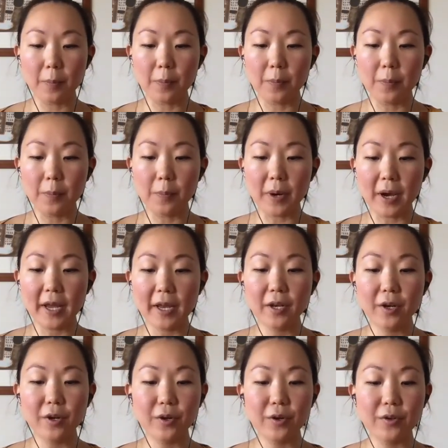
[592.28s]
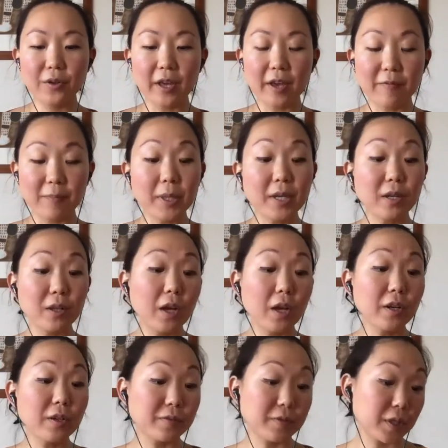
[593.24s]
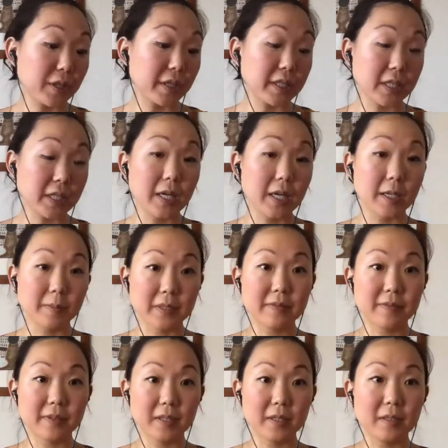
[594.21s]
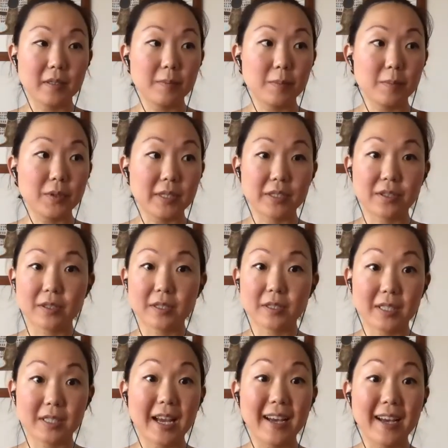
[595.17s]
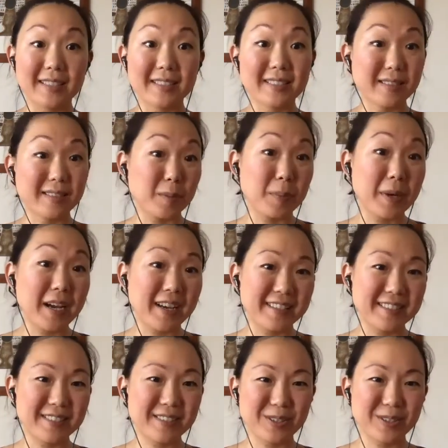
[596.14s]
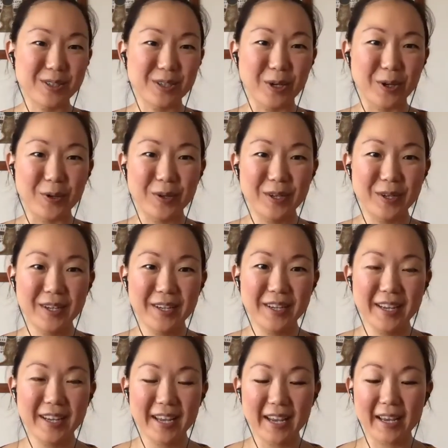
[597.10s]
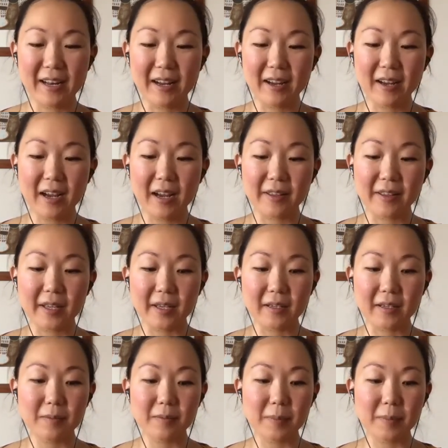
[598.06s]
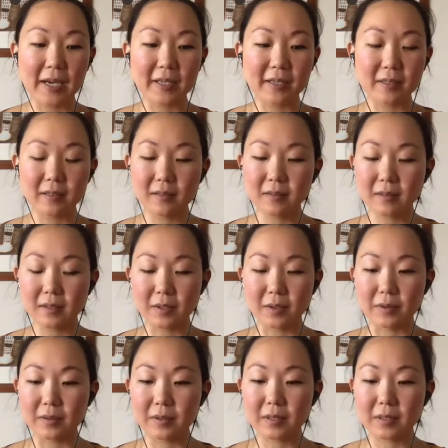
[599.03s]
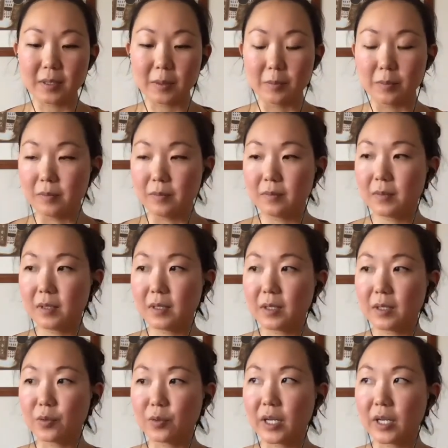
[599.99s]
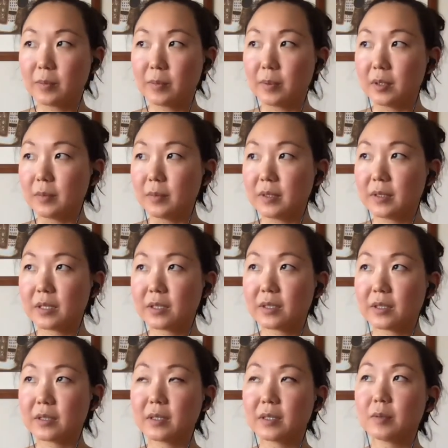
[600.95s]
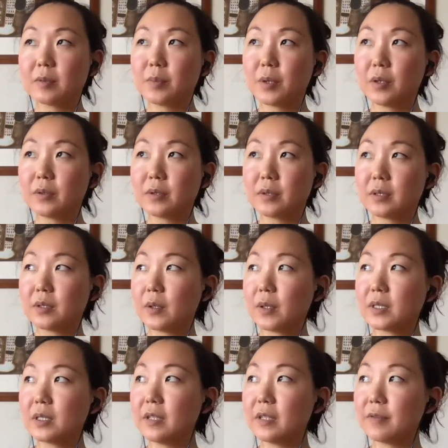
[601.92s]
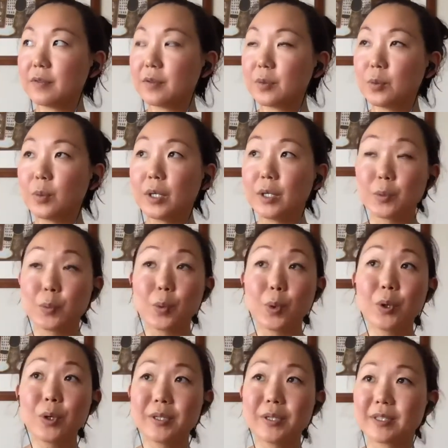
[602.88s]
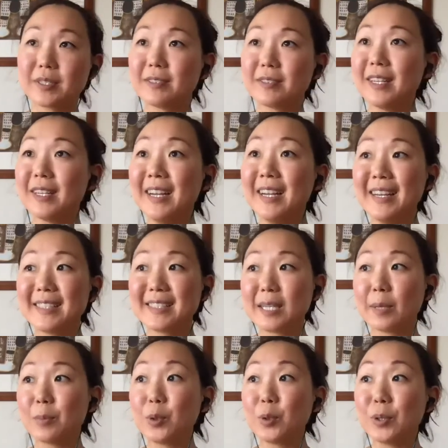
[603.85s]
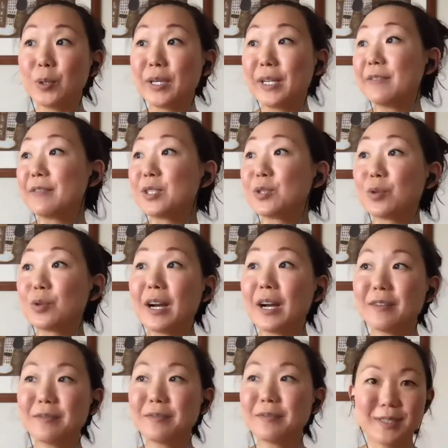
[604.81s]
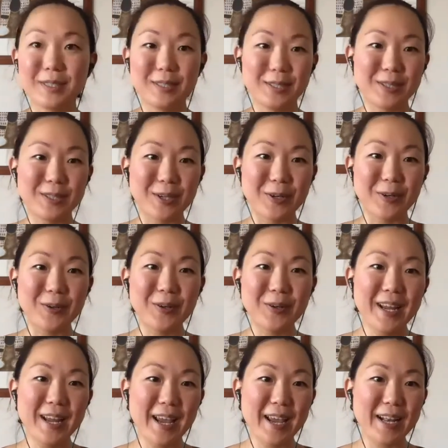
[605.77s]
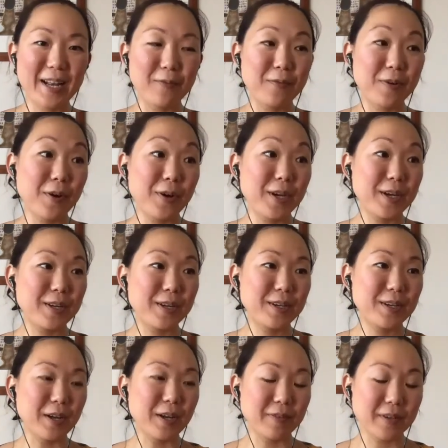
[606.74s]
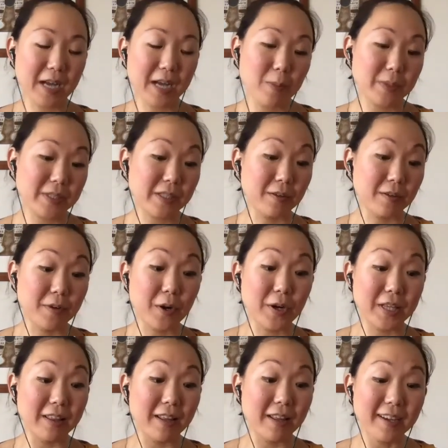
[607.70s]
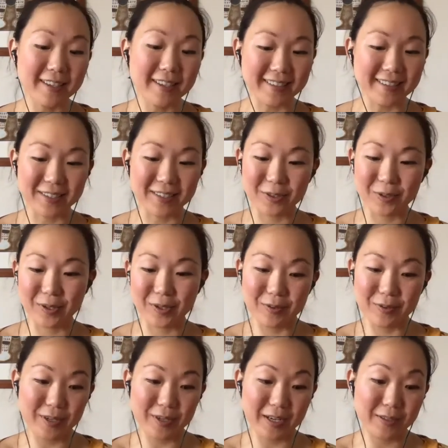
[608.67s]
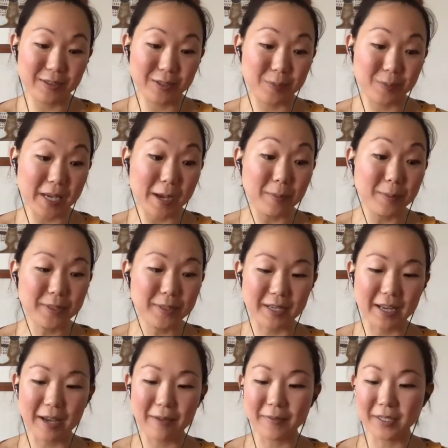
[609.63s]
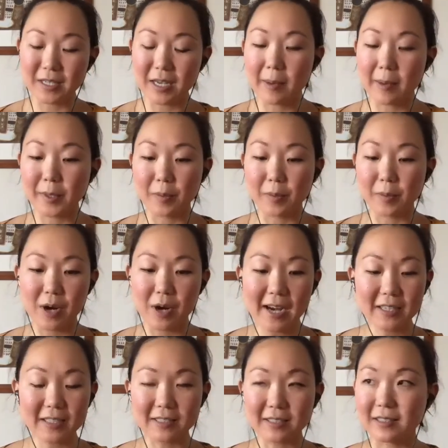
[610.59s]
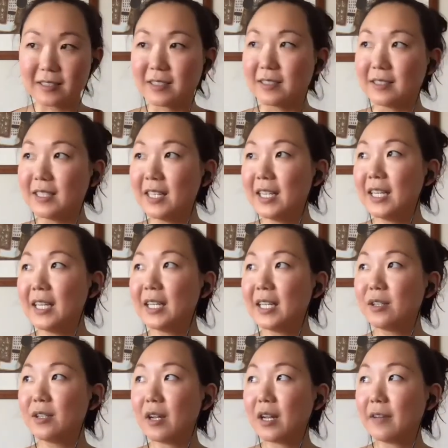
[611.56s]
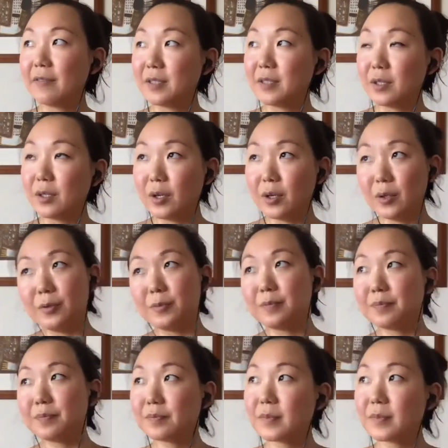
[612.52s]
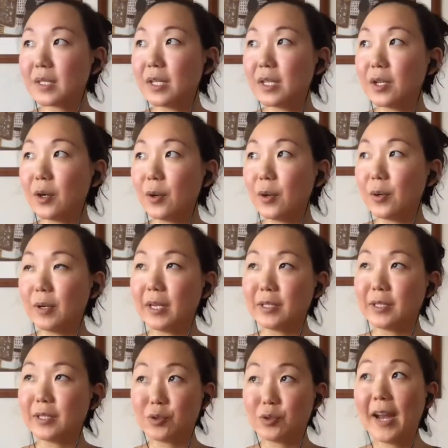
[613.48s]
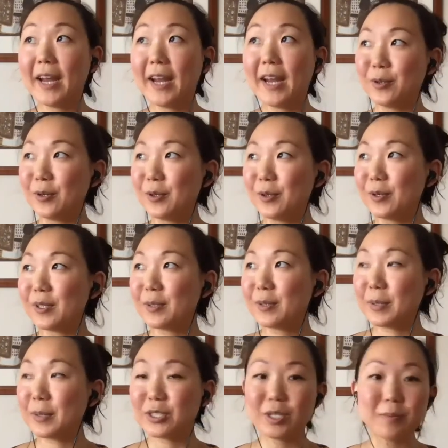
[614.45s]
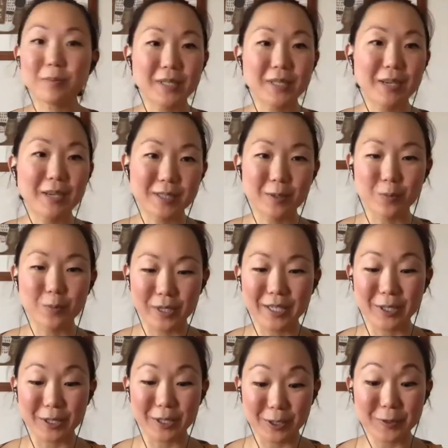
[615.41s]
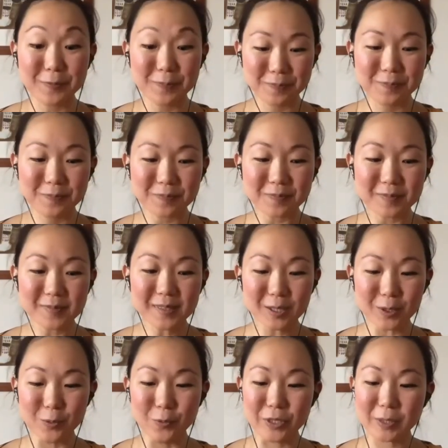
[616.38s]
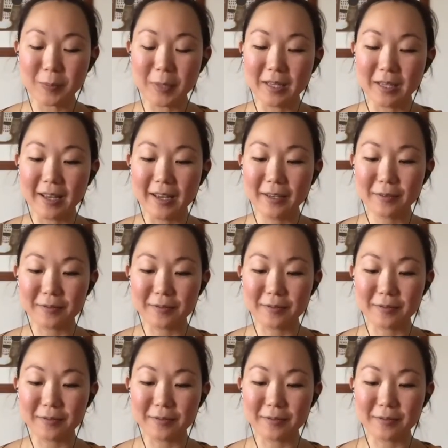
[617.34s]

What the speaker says: But there have been a lot of tricky times for musicians and artists in the past, you know, And I think back at, some incredible musicians and composers who had to live through world wars, and some who were even drafted, and I count myself very lucky, to be able to have the time to practice and not have to go, and train or be shipped out somewhere, risk my life.